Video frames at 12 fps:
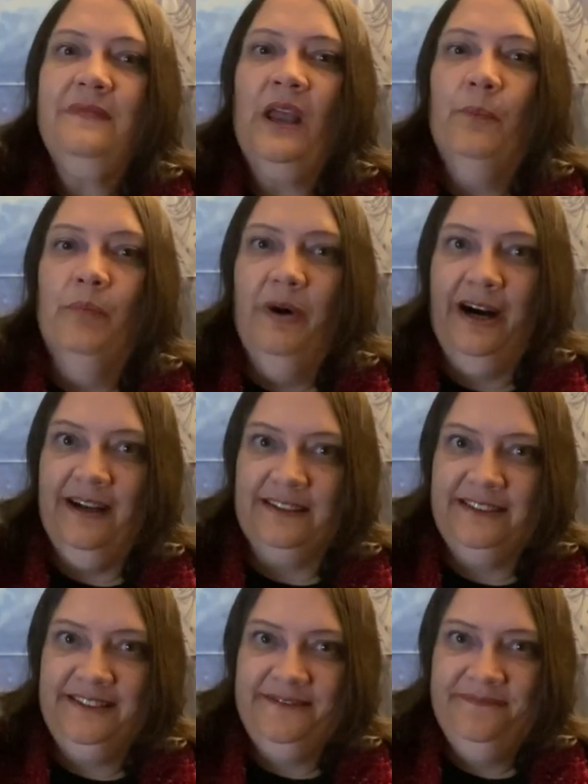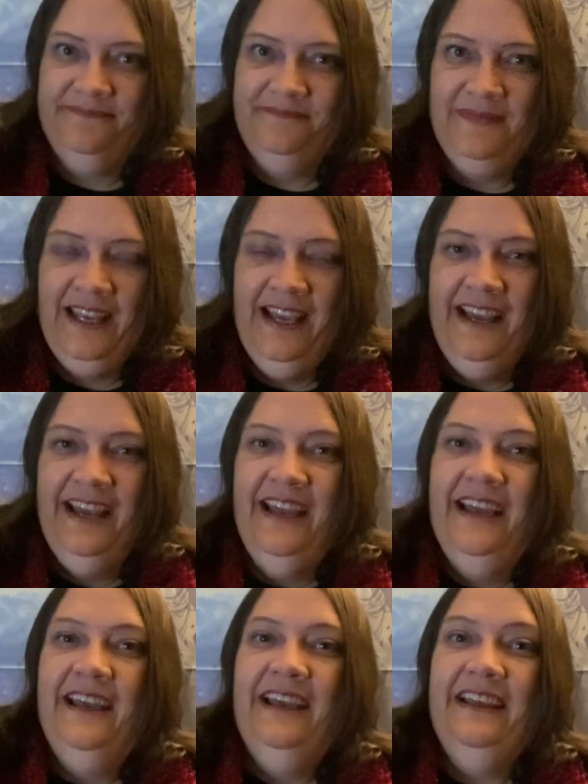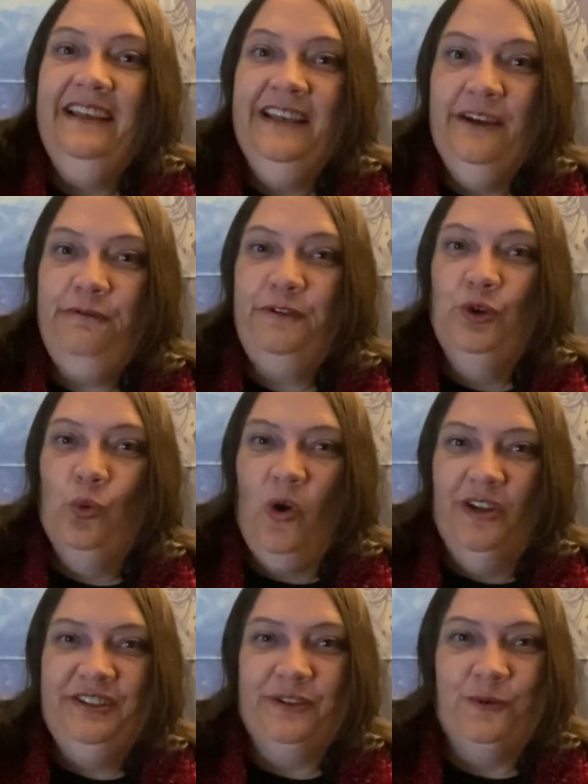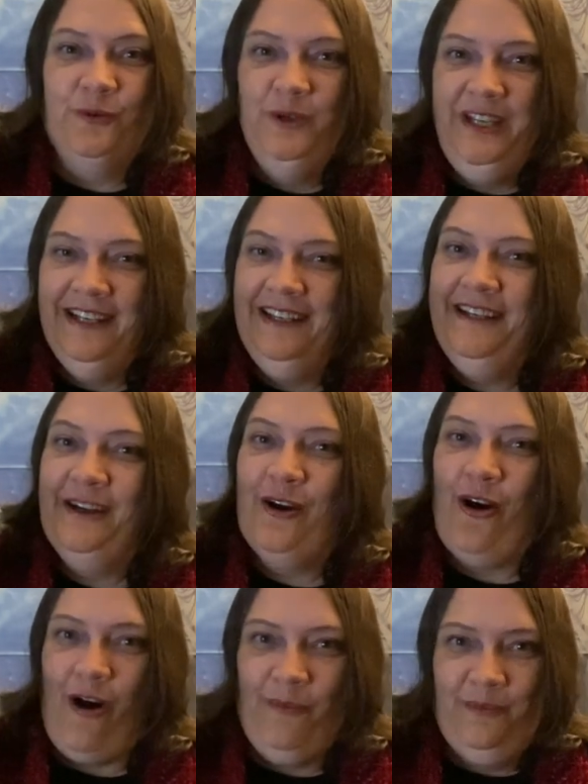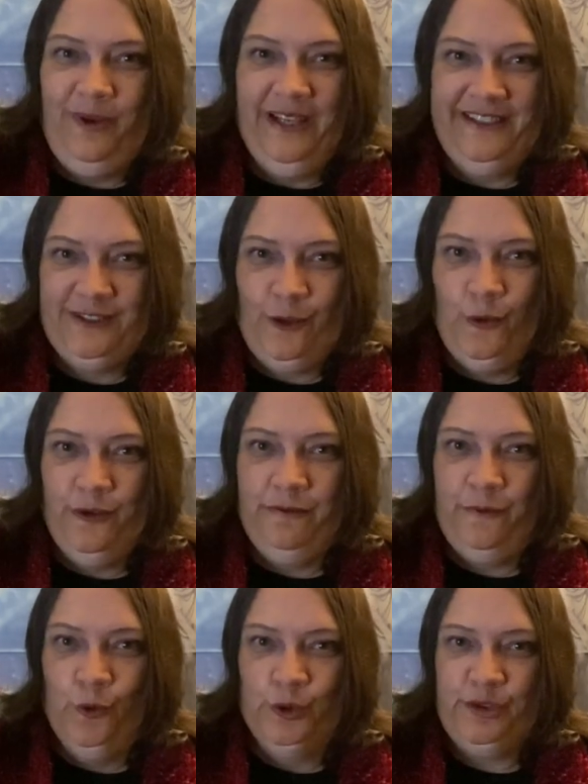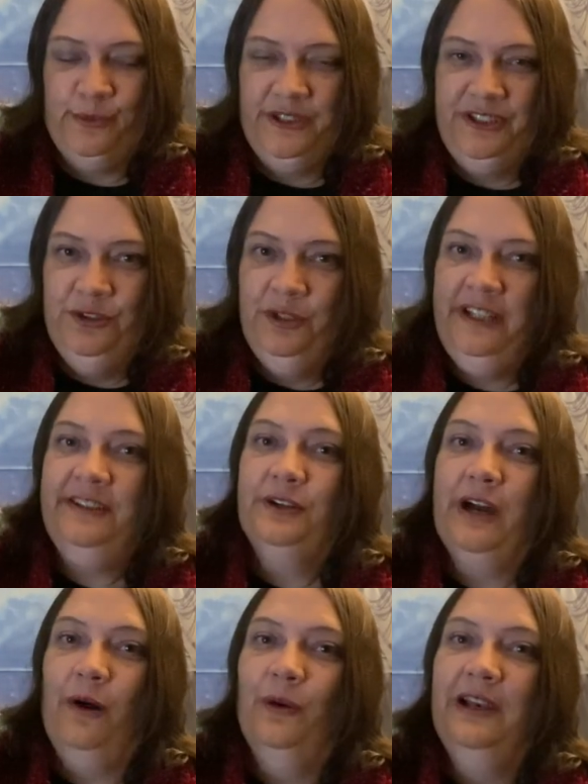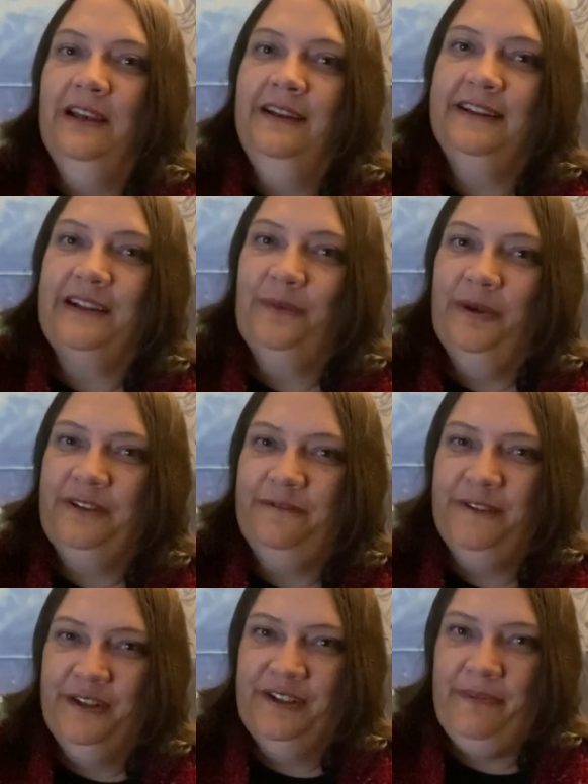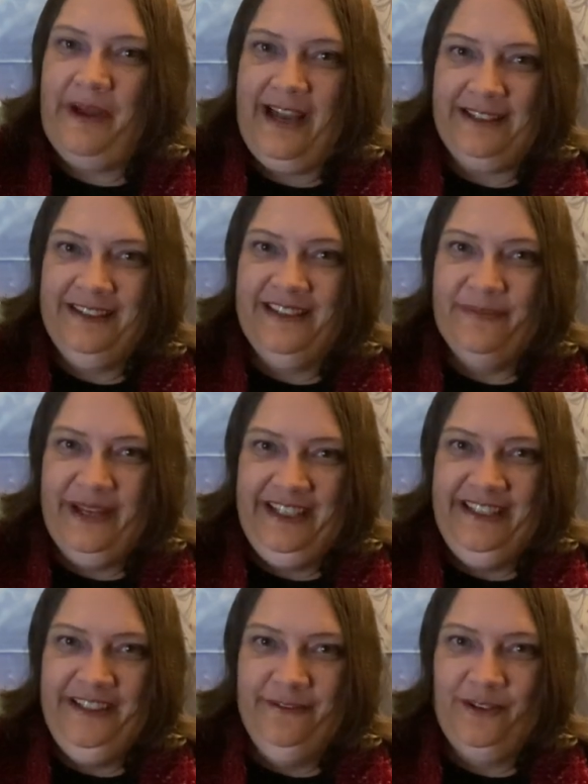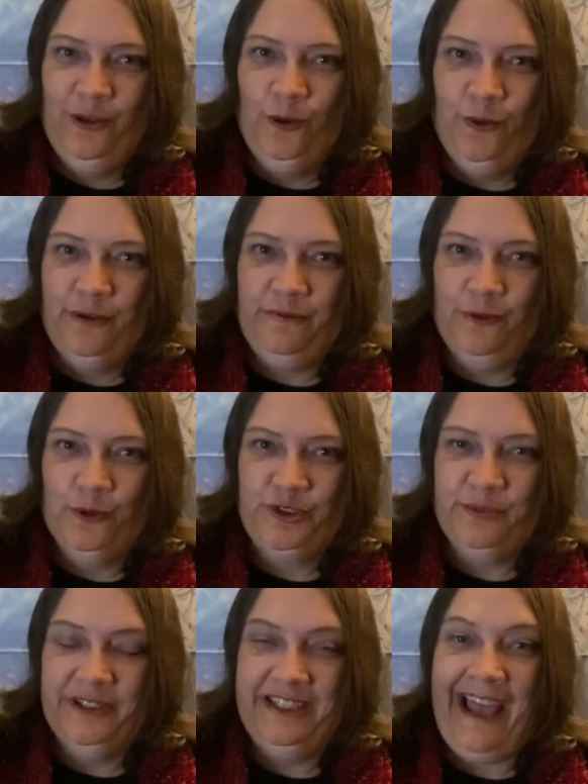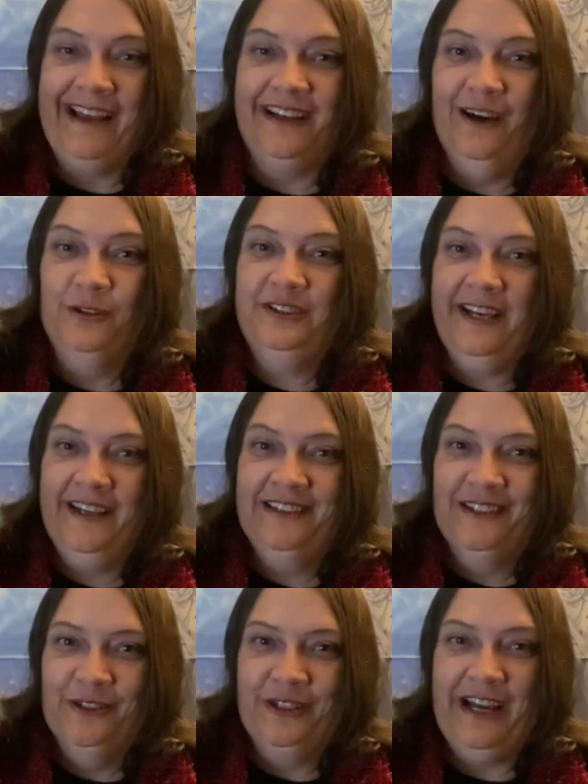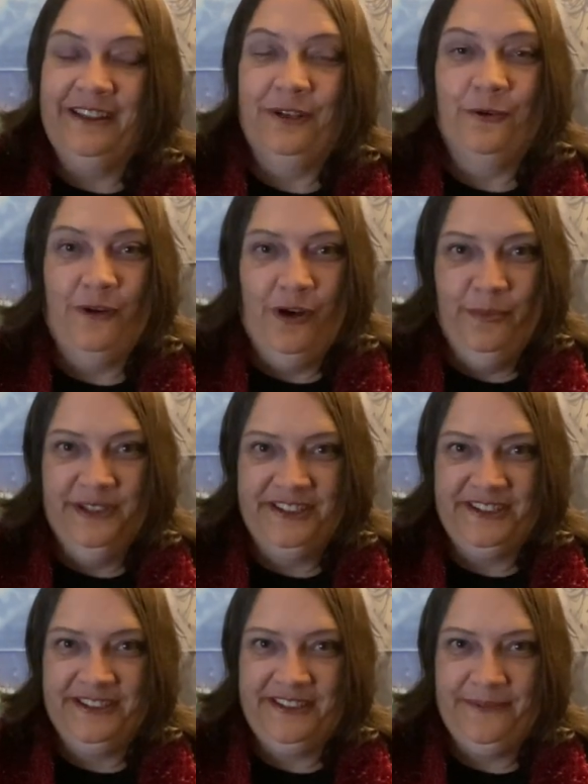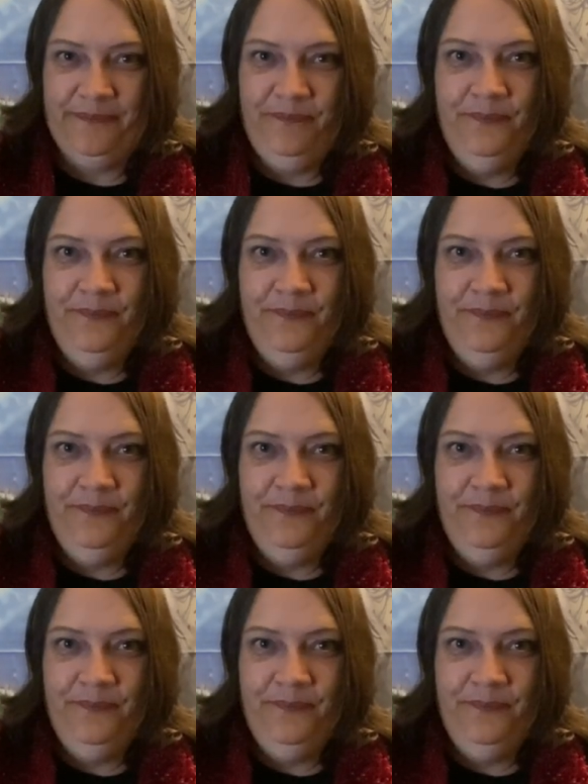But if you want a really complex law enforcement, you need to go a little bit further back than the medieval law enforcement and go take a look at the Roman system.